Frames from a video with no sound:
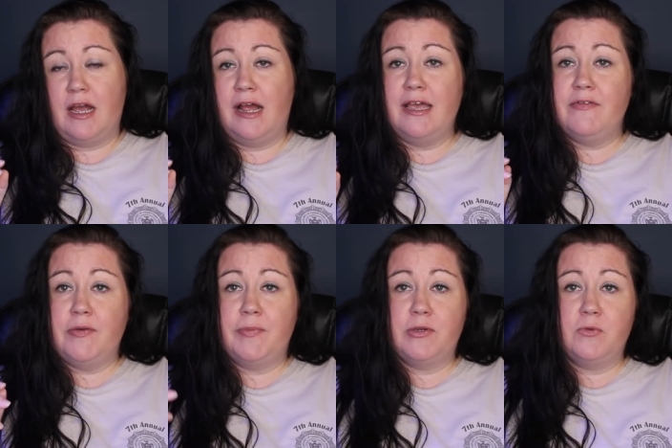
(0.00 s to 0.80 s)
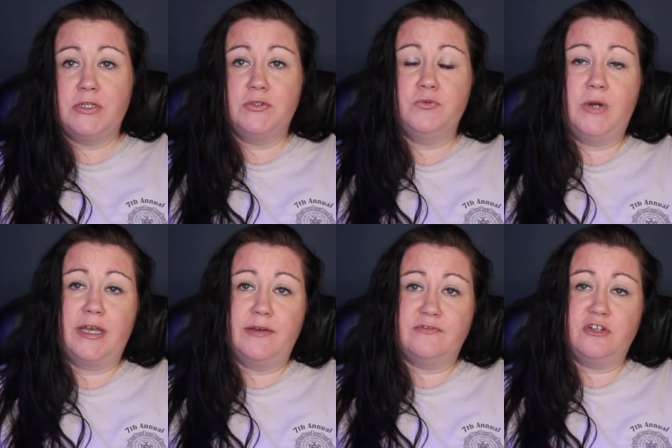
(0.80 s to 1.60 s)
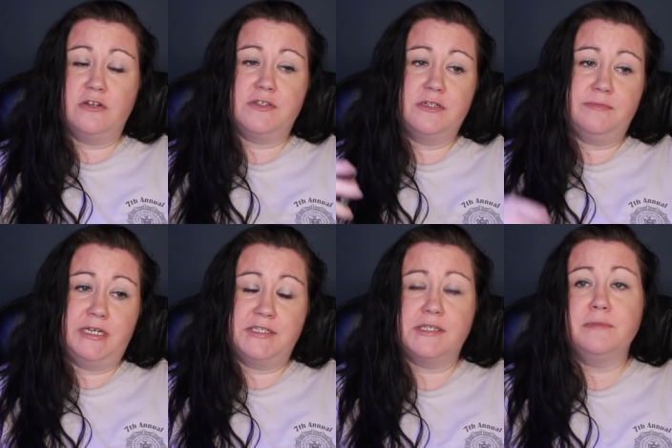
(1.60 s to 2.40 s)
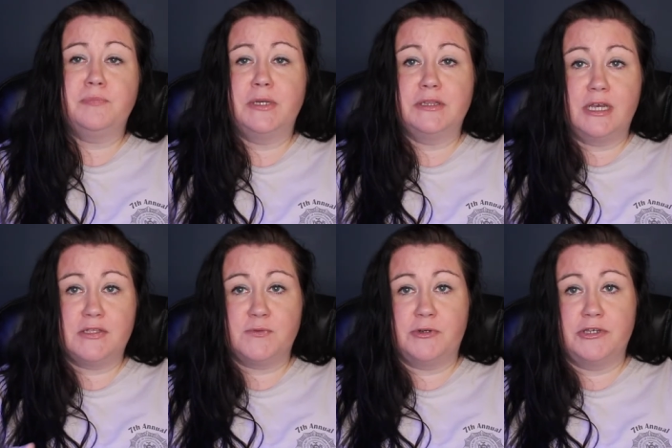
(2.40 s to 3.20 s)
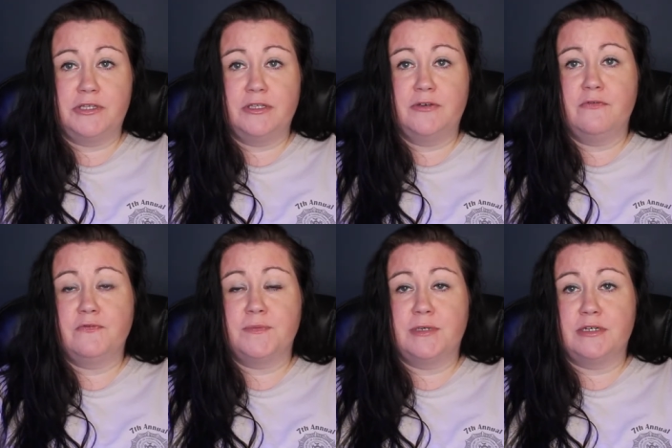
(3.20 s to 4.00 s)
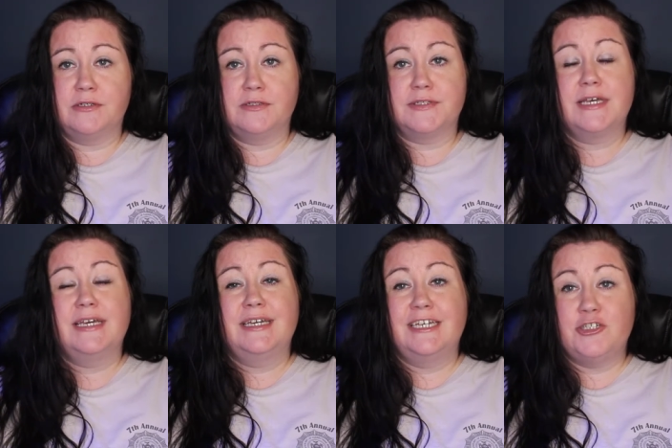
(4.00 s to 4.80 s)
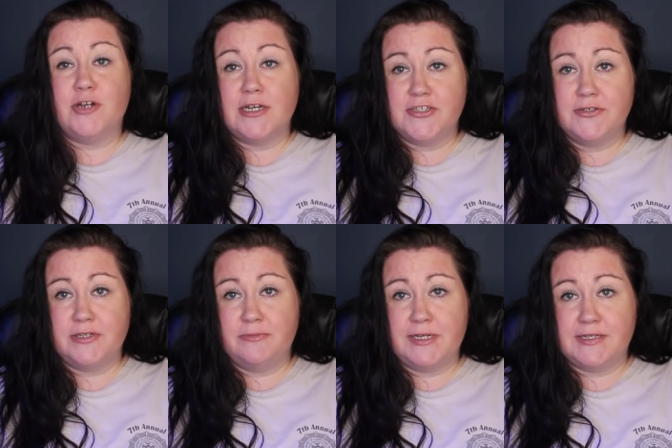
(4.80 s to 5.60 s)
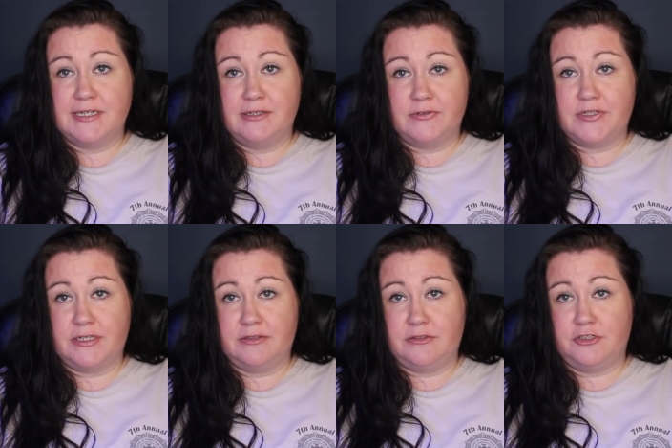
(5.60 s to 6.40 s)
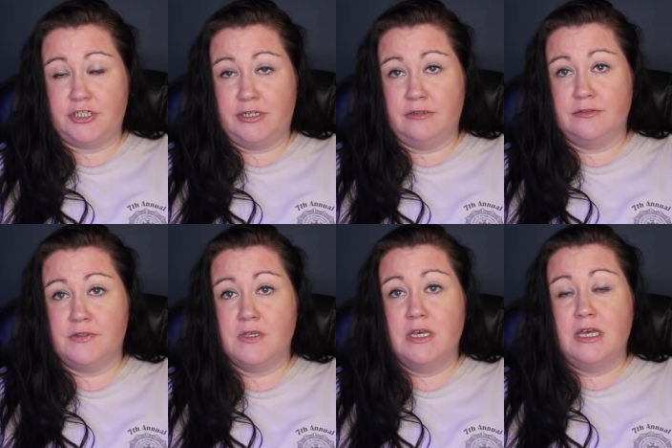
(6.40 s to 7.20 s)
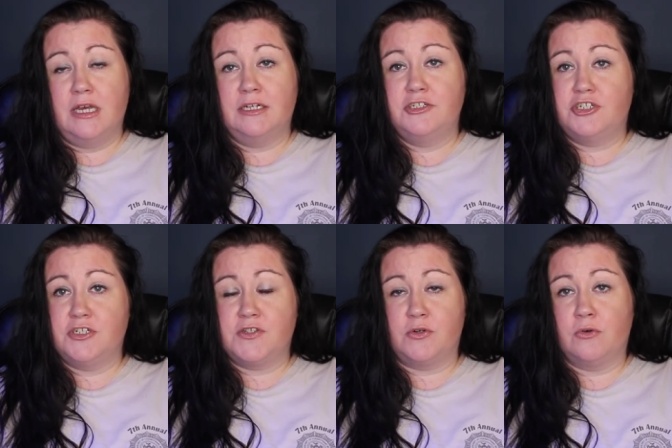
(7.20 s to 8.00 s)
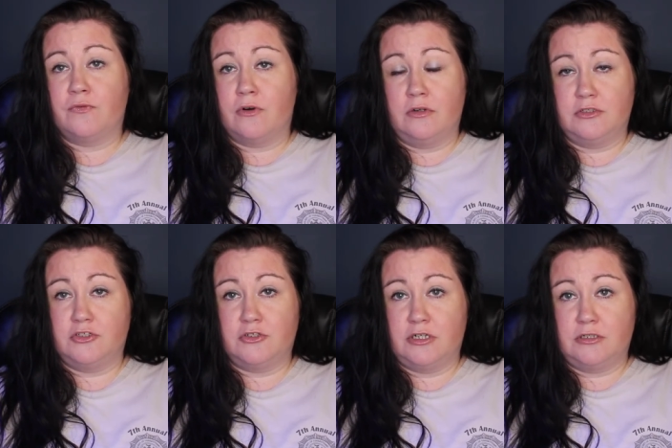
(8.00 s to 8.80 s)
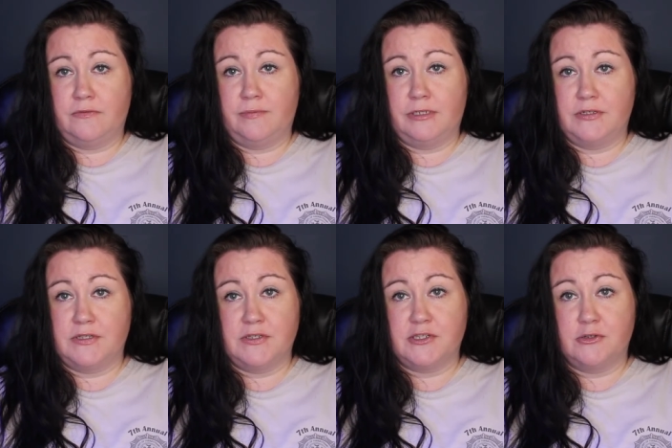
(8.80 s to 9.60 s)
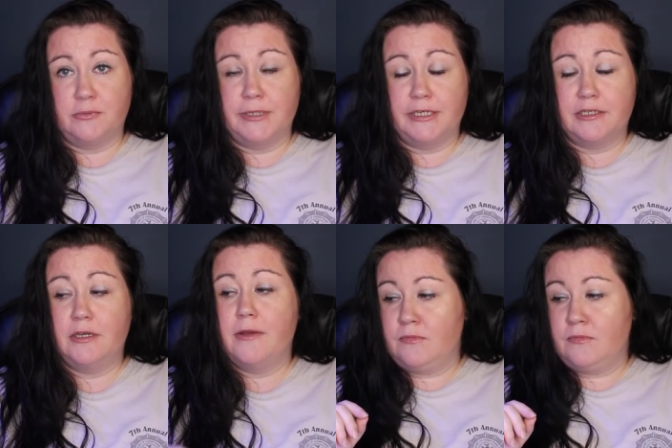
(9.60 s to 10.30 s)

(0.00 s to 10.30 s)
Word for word: I have a big one who I have tossed in my sump, and that's where he lives because he tries to kill my snails to get their shells, and he's just overall destructive because he's so big.